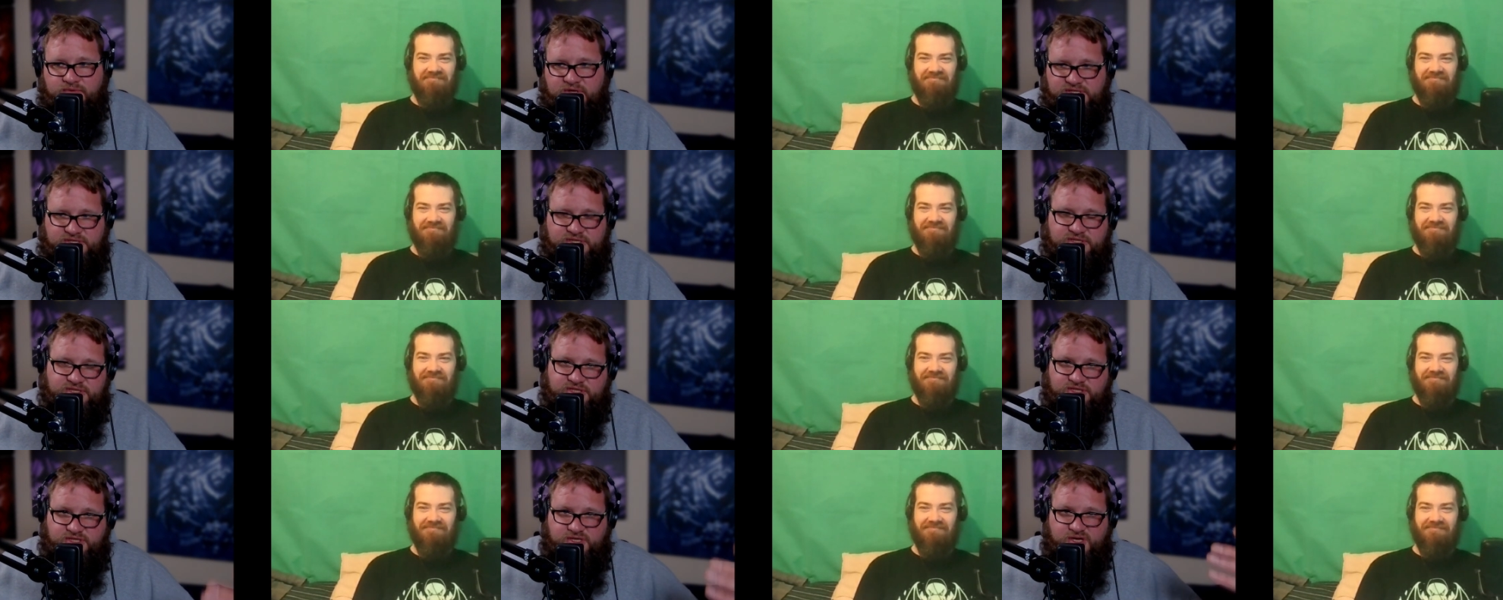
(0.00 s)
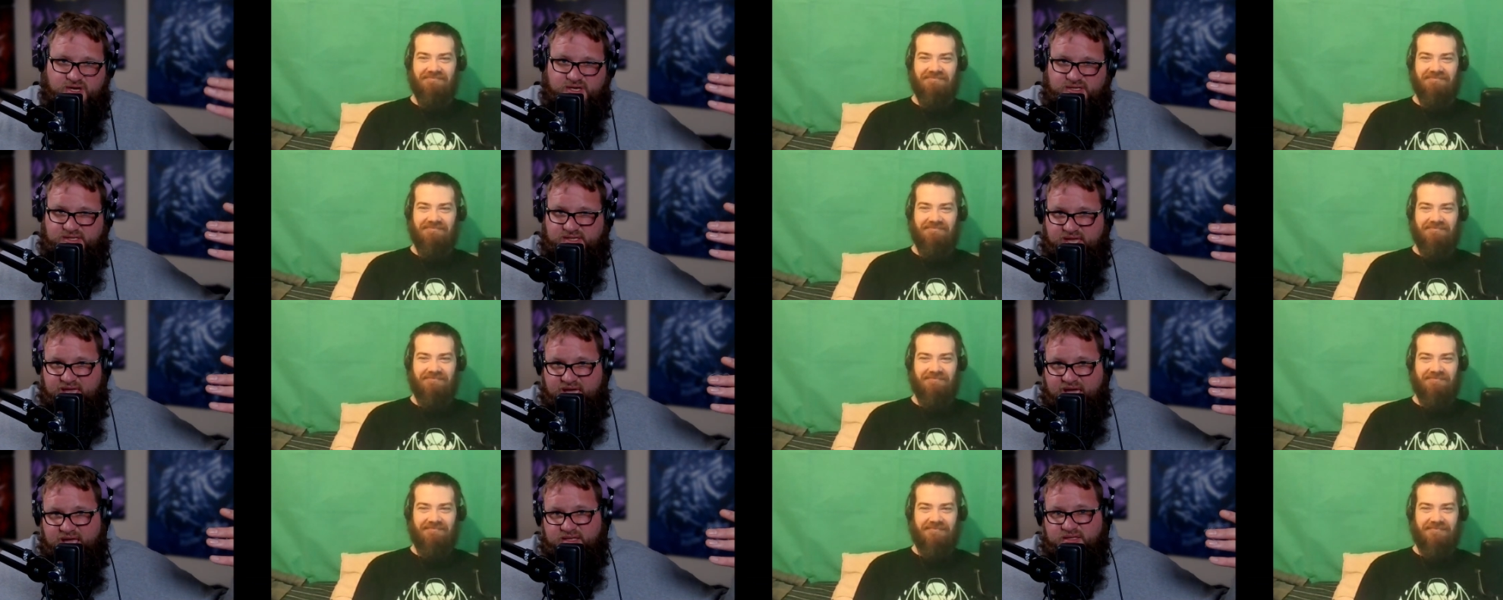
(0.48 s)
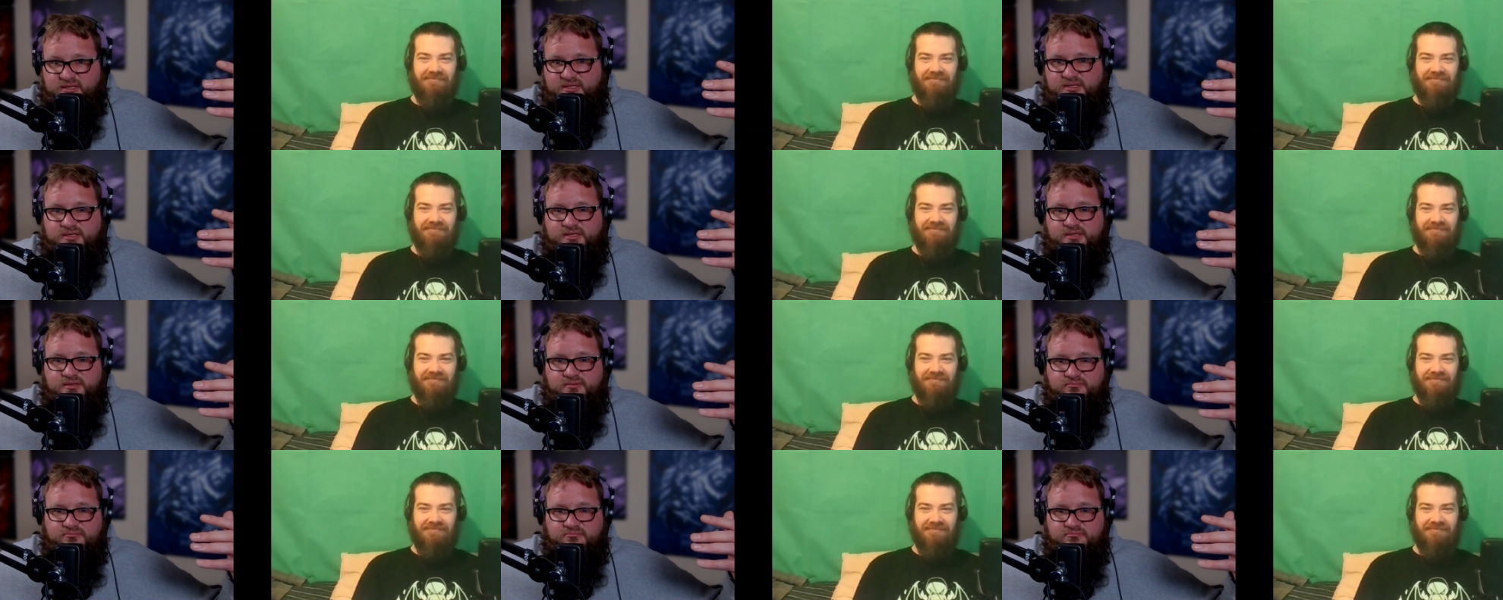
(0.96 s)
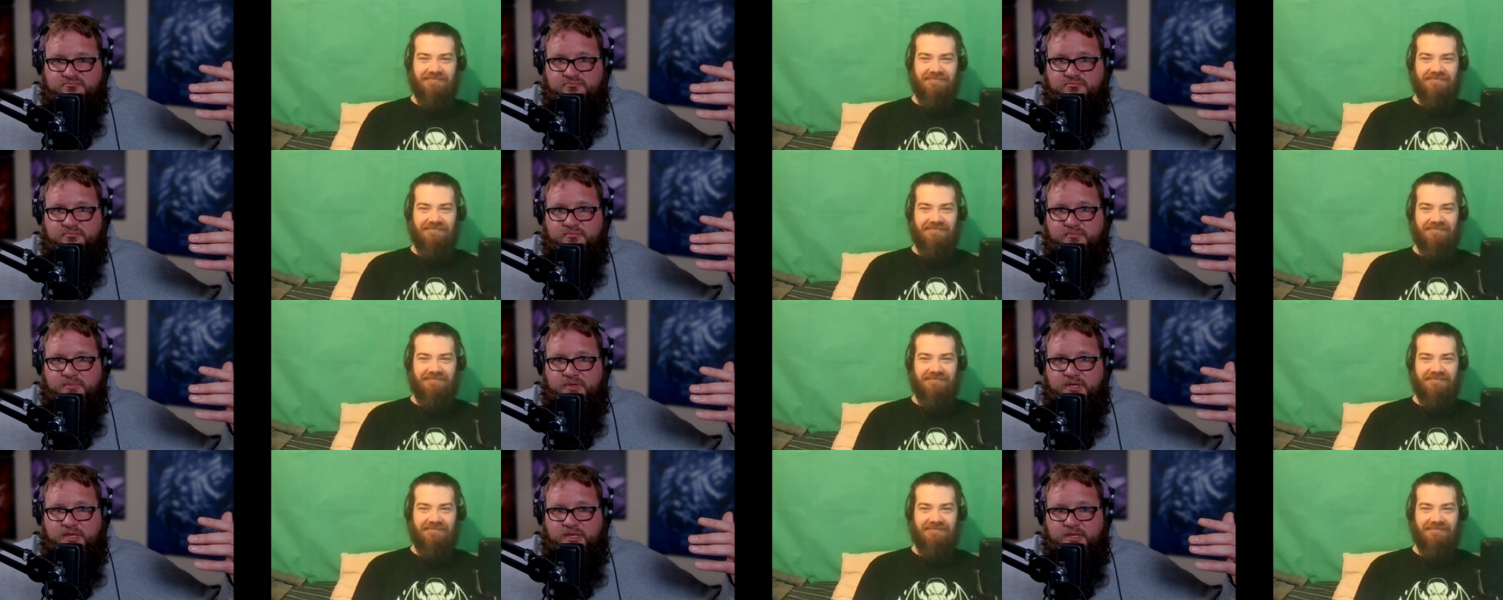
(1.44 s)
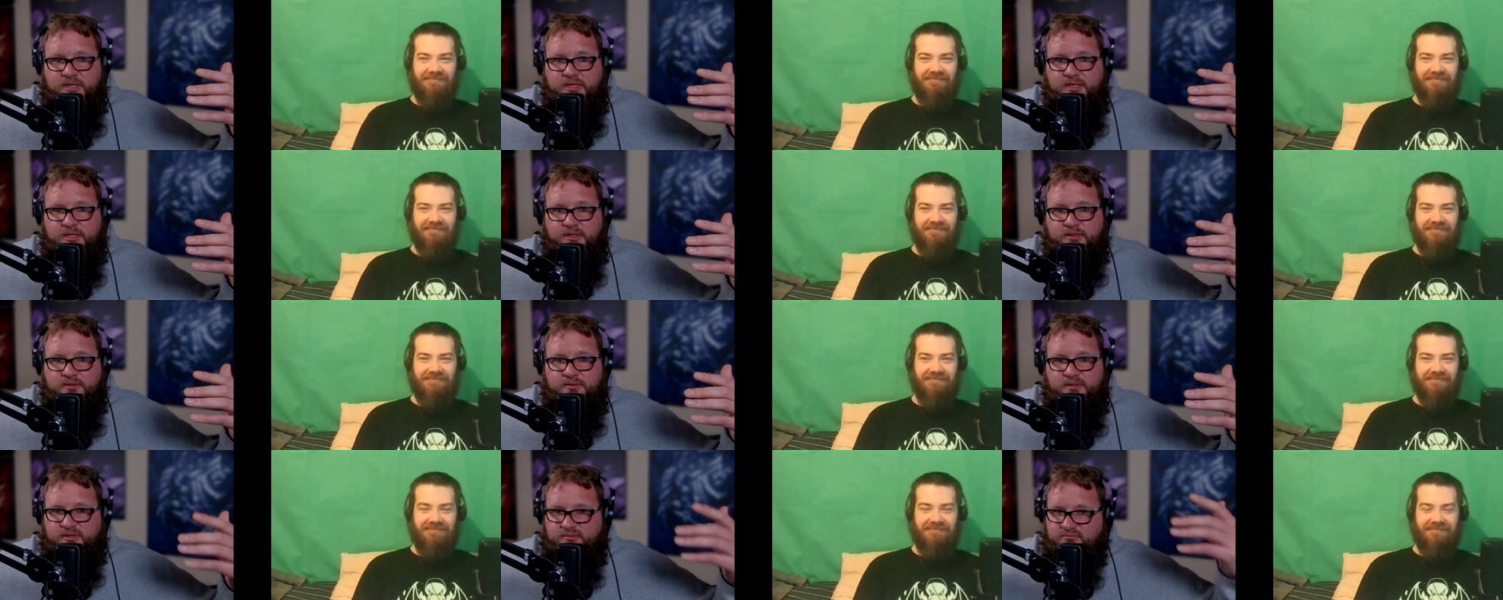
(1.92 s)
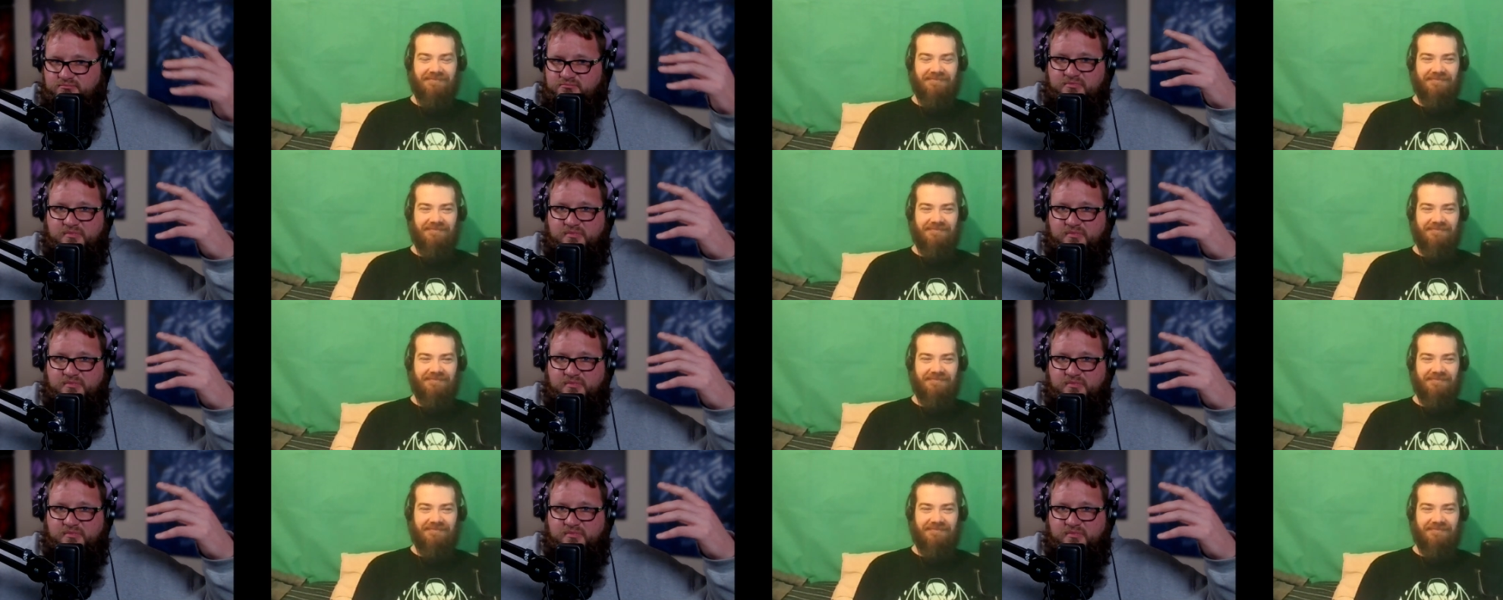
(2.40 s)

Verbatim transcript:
Speaker 1: this is as good as it gets. Like,